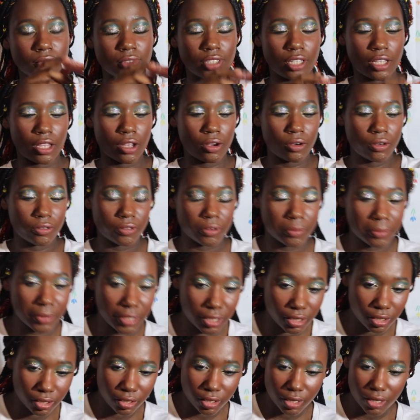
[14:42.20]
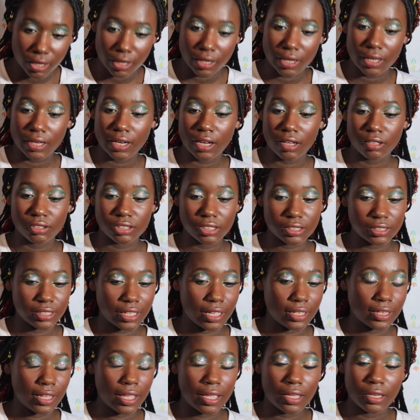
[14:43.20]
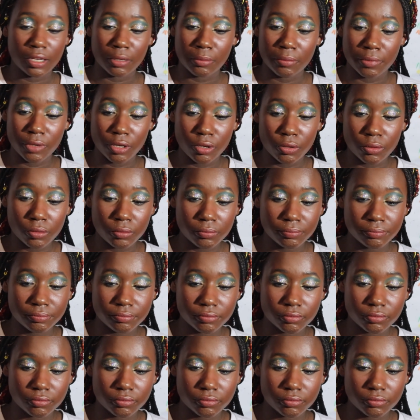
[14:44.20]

yeah on repeat and I'll just add that in the middle